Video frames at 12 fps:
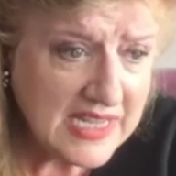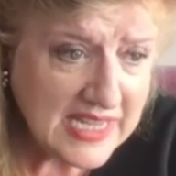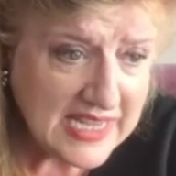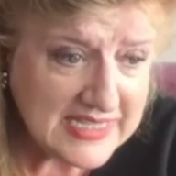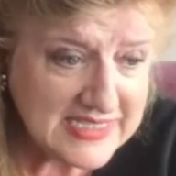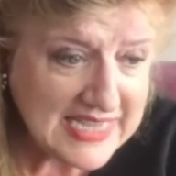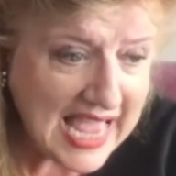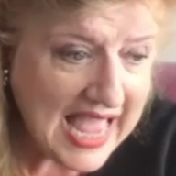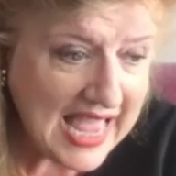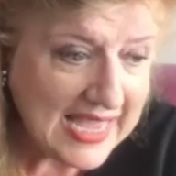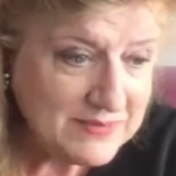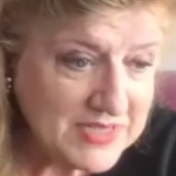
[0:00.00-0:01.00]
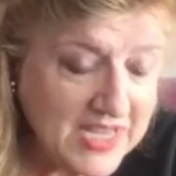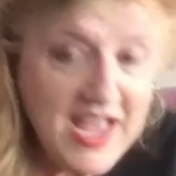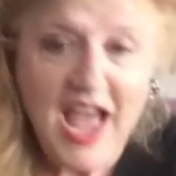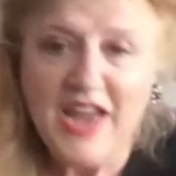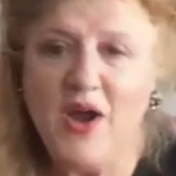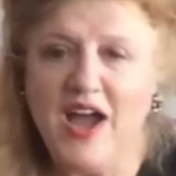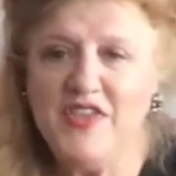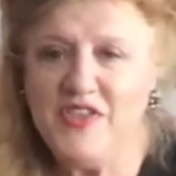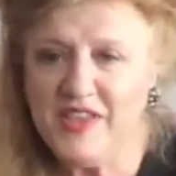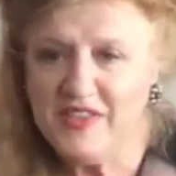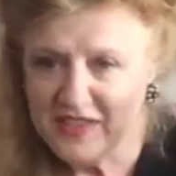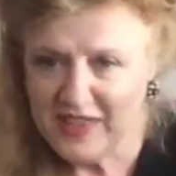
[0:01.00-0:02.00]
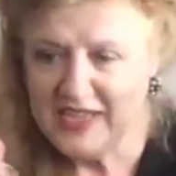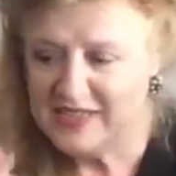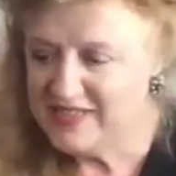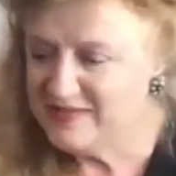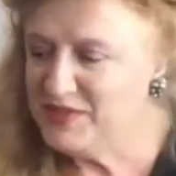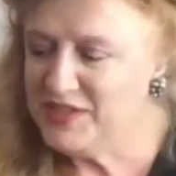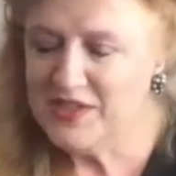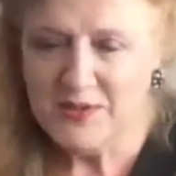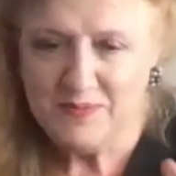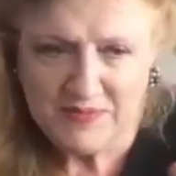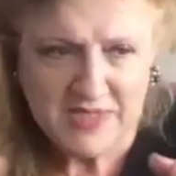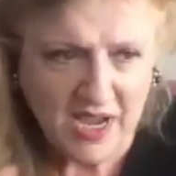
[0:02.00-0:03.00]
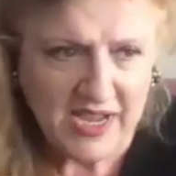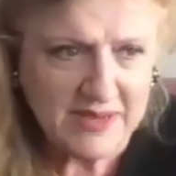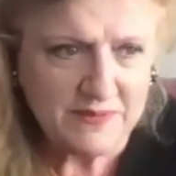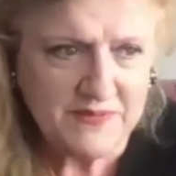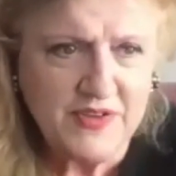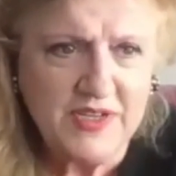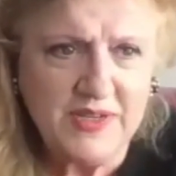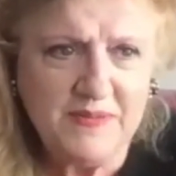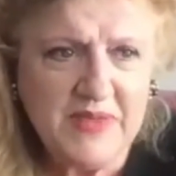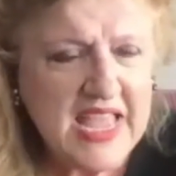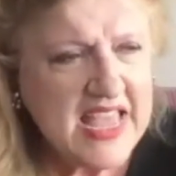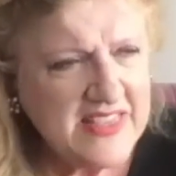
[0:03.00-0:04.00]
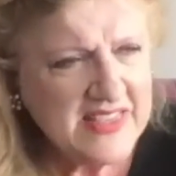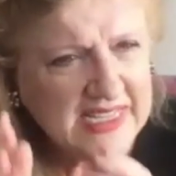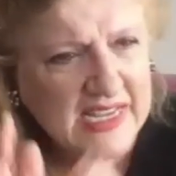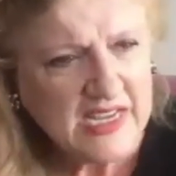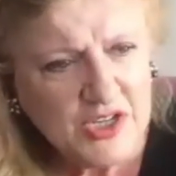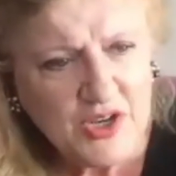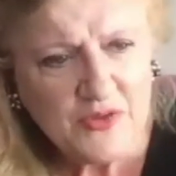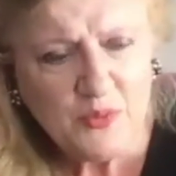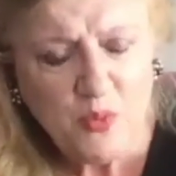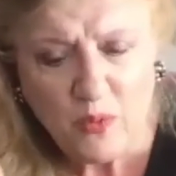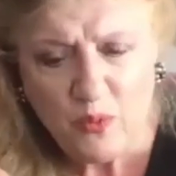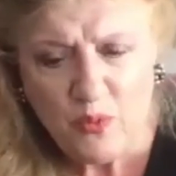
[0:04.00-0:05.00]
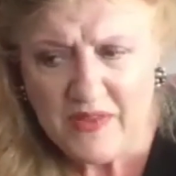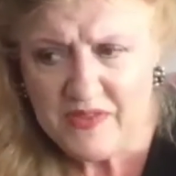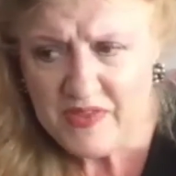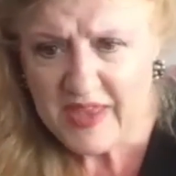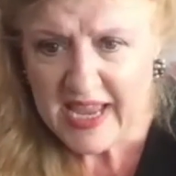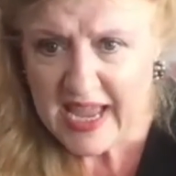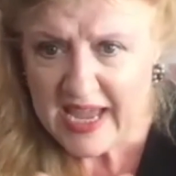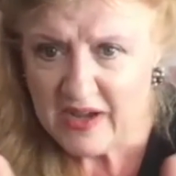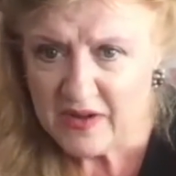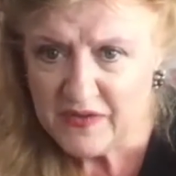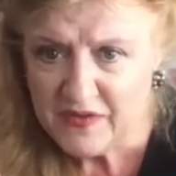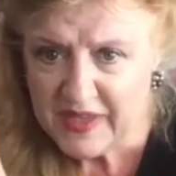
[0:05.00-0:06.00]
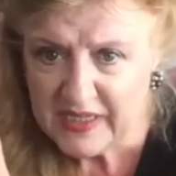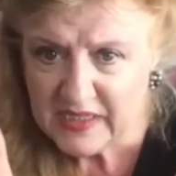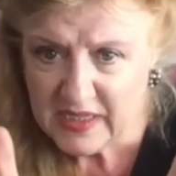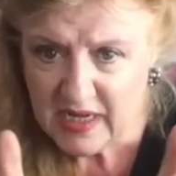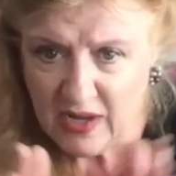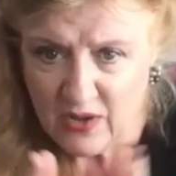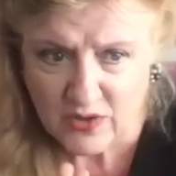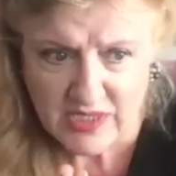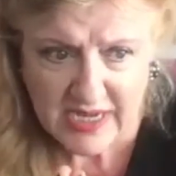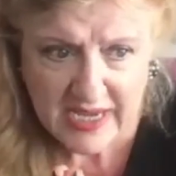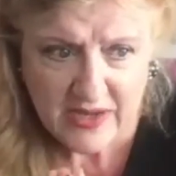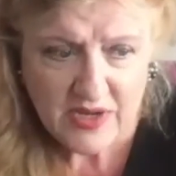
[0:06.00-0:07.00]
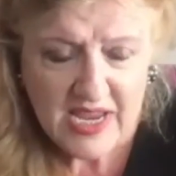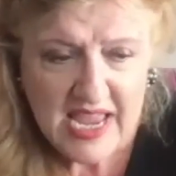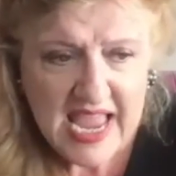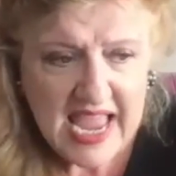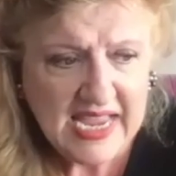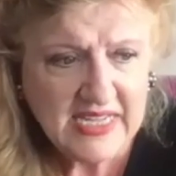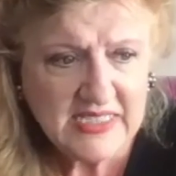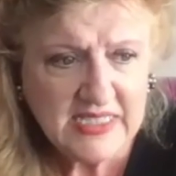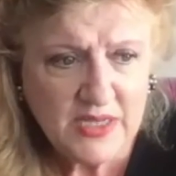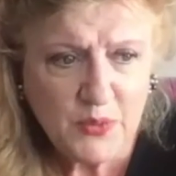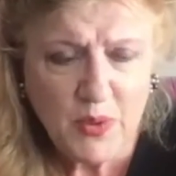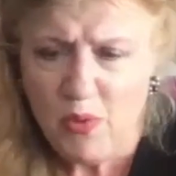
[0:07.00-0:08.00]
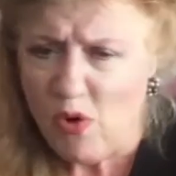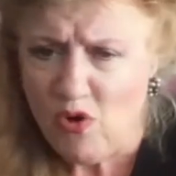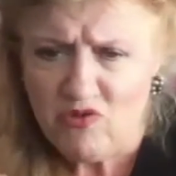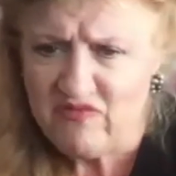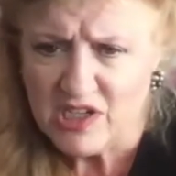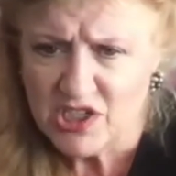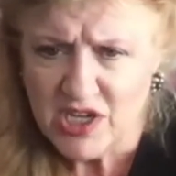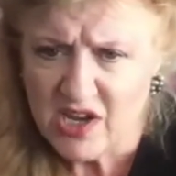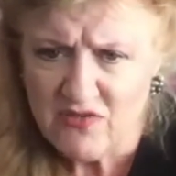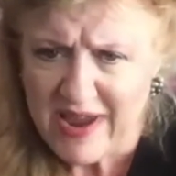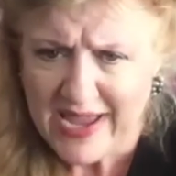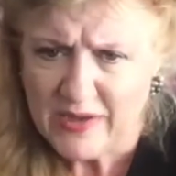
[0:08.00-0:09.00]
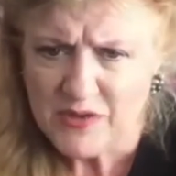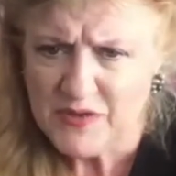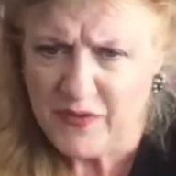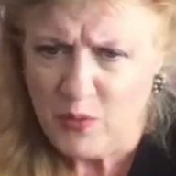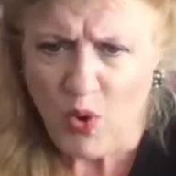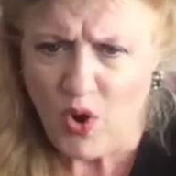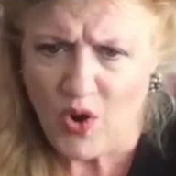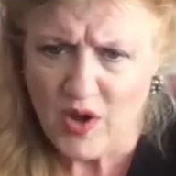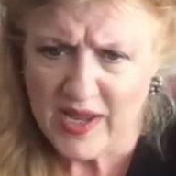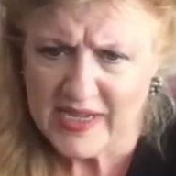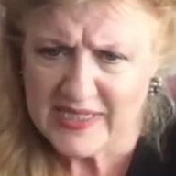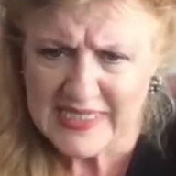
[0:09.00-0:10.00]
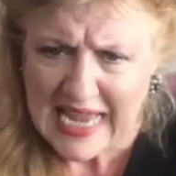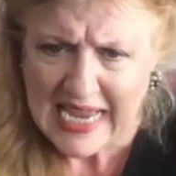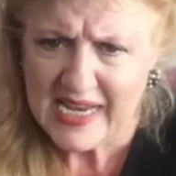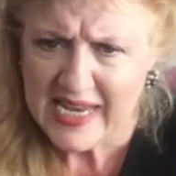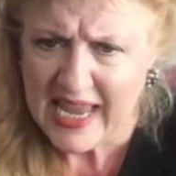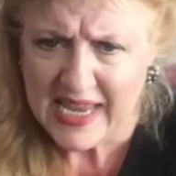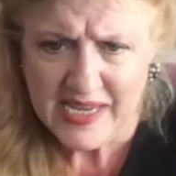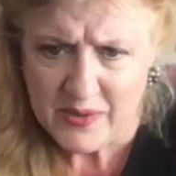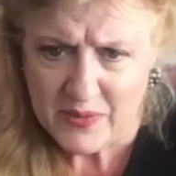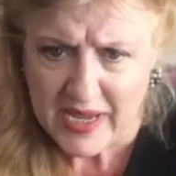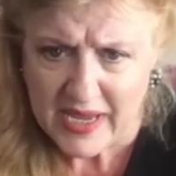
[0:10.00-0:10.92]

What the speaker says: It's time to. No, I think that there's time for. One thing out of this lockdown is that we're all rushing around for what exactly anyway?